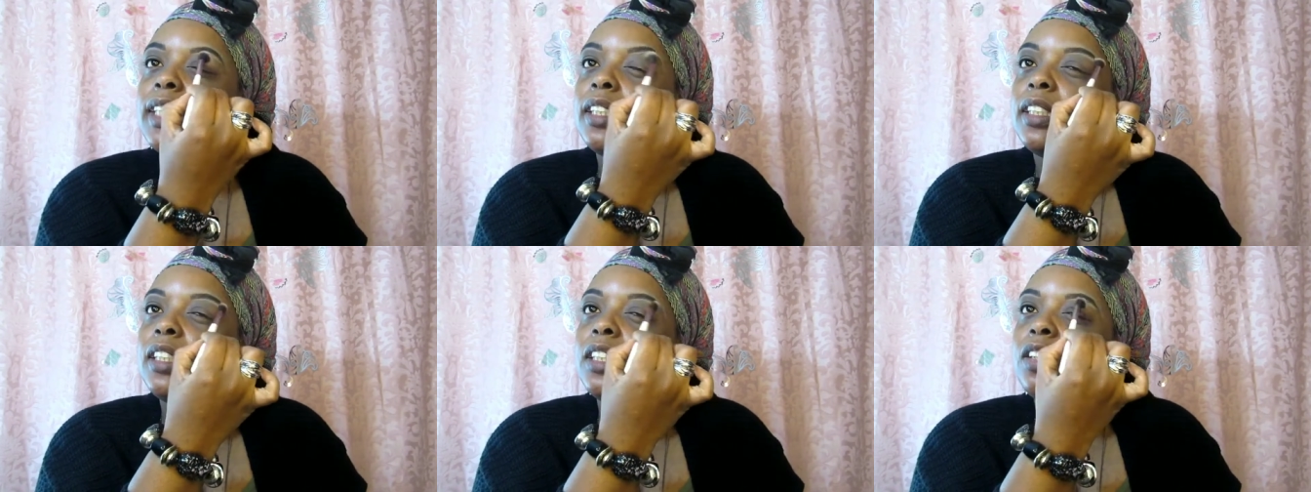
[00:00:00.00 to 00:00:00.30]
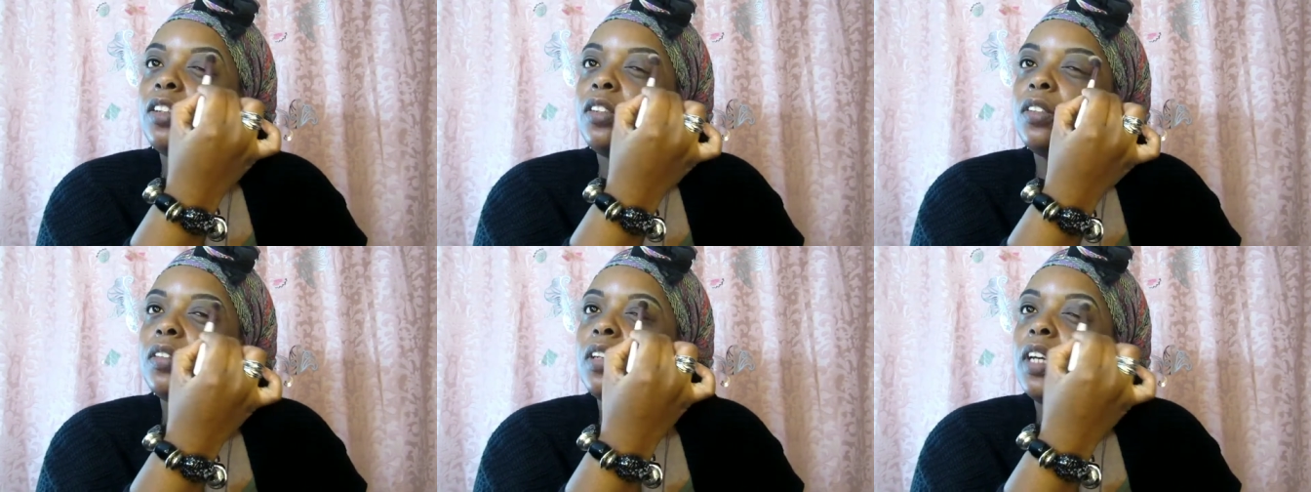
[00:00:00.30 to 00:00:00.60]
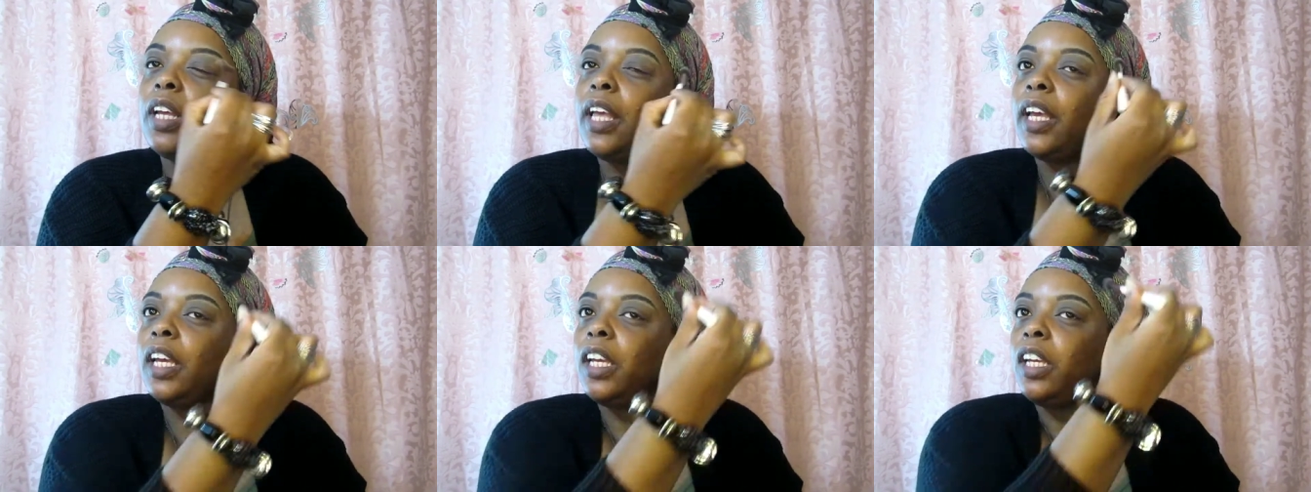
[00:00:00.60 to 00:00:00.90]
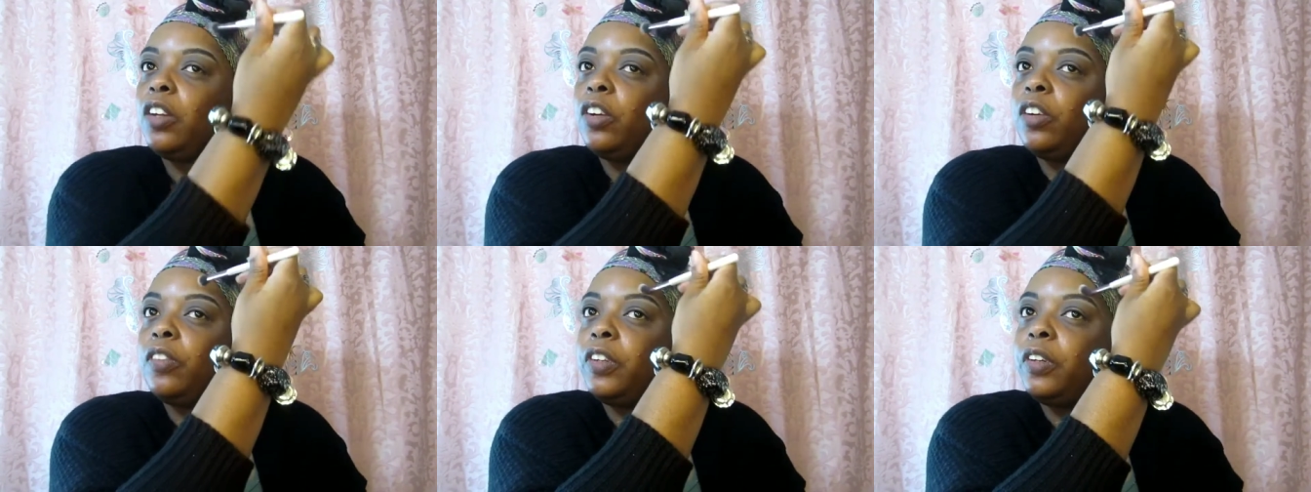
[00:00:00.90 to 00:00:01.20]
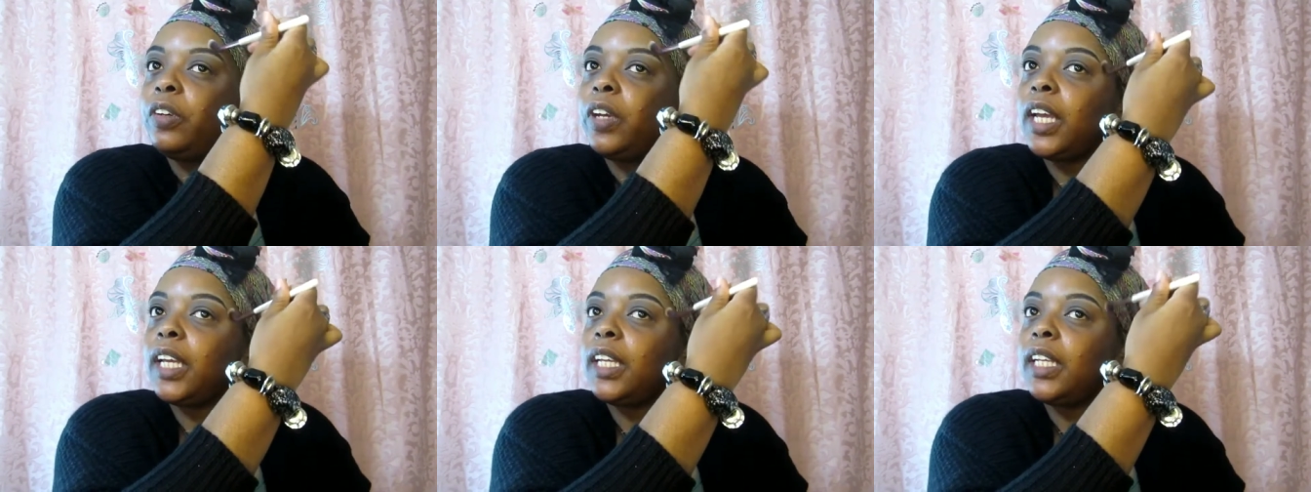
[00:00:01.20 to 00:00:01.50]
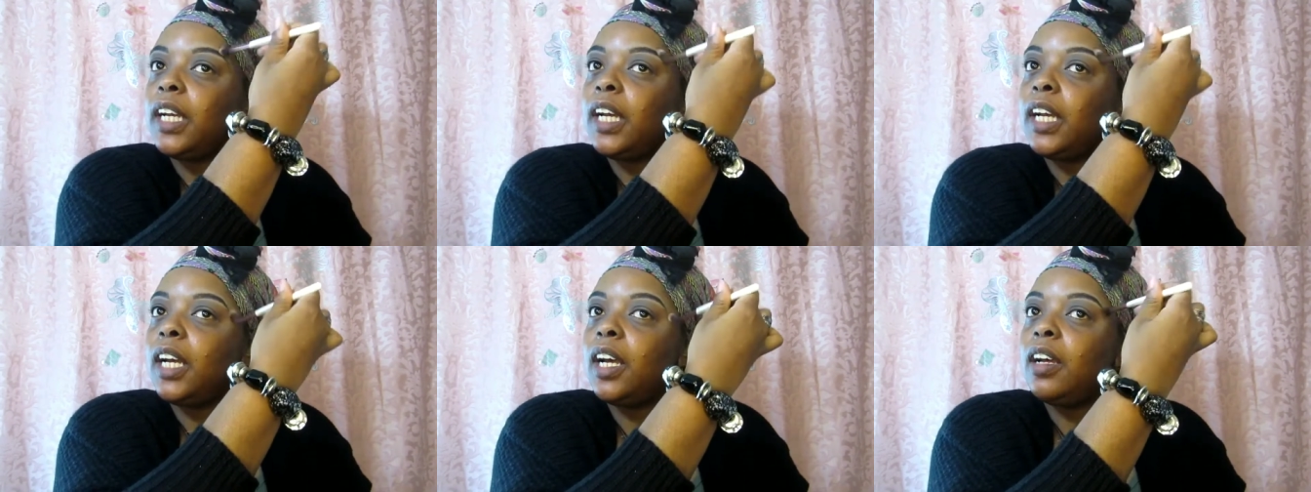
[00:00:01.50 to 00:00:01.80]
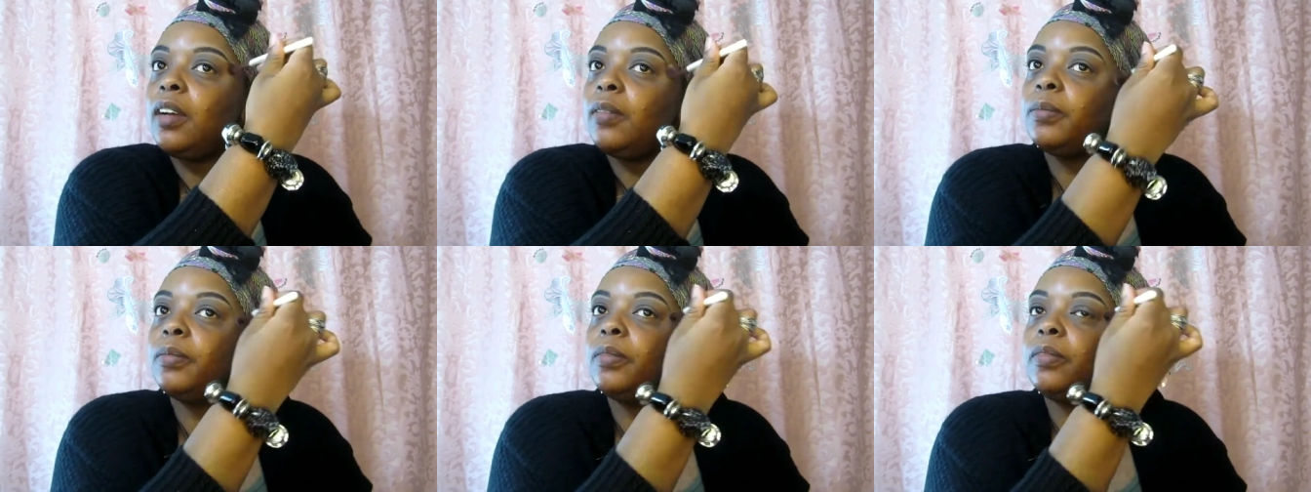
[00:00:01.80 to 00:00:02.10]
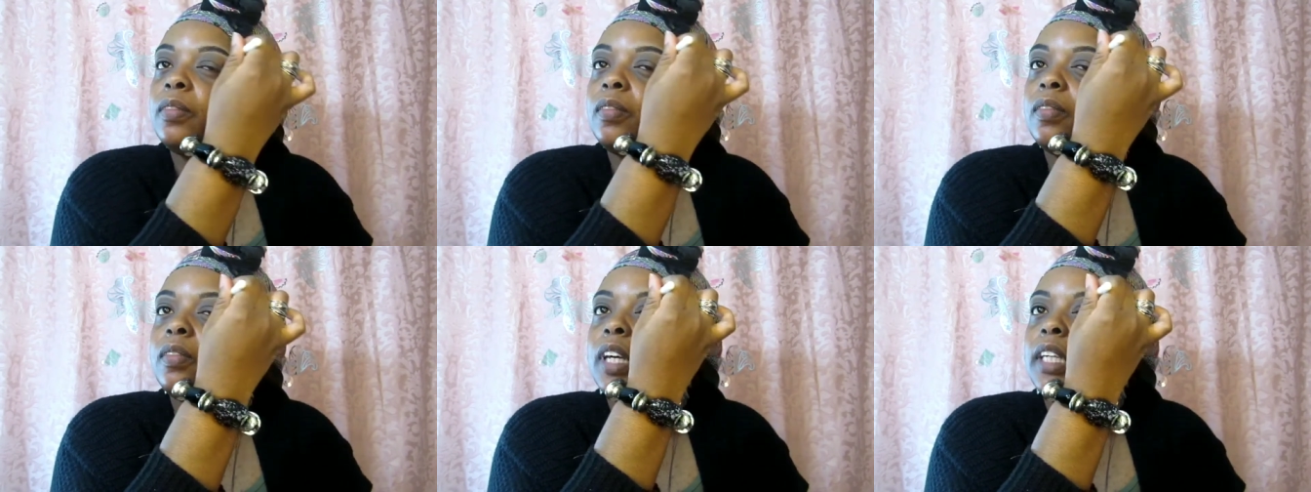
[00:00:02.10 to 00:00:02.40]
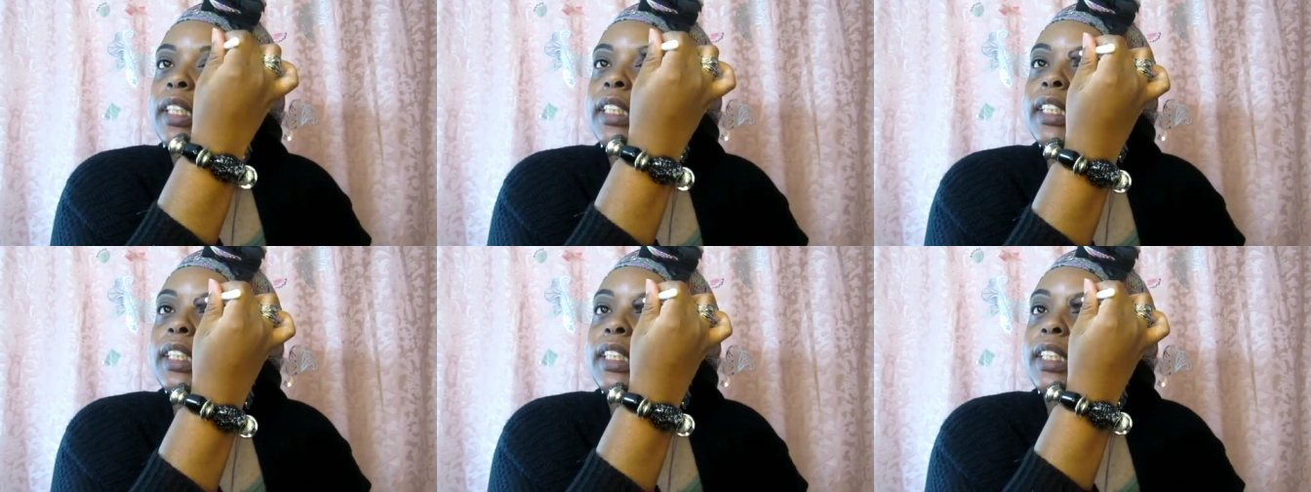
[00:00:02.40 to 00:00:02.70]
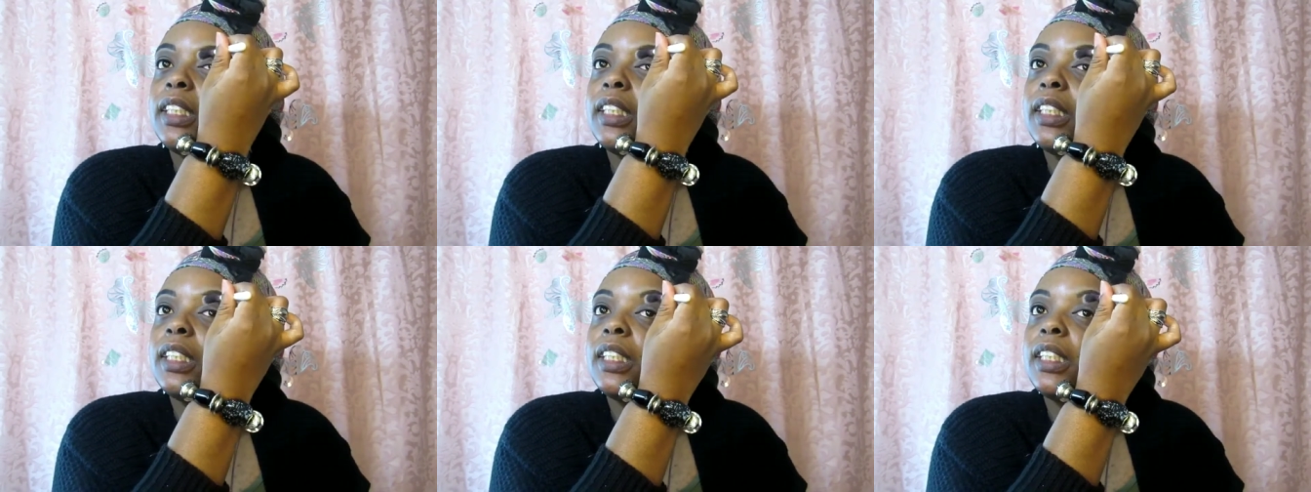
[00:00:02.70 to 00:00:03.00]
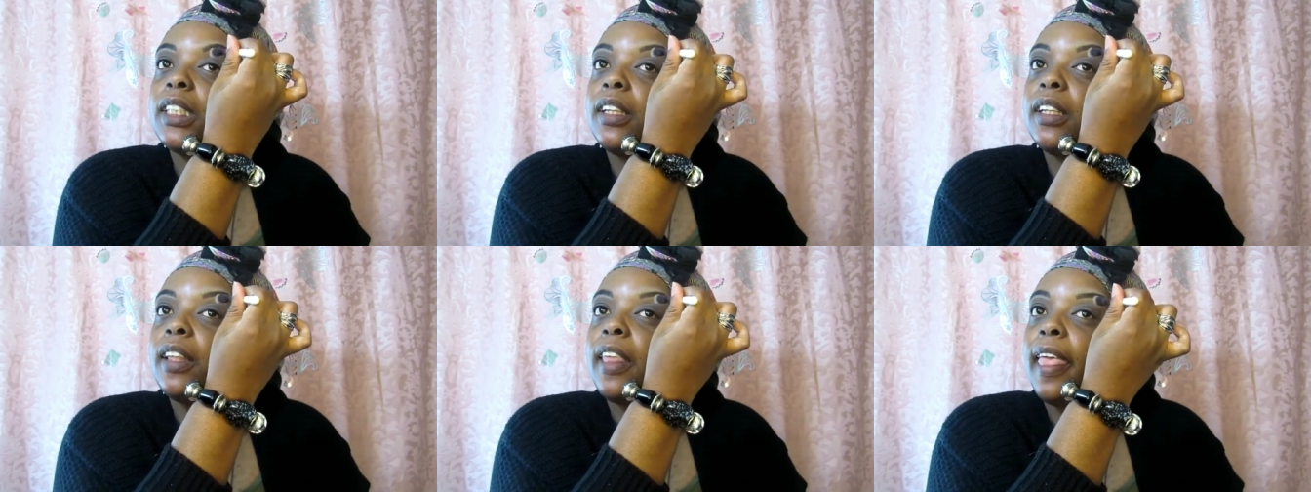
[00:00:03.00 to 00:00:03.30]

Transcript: so, you know, if you get um, assistance,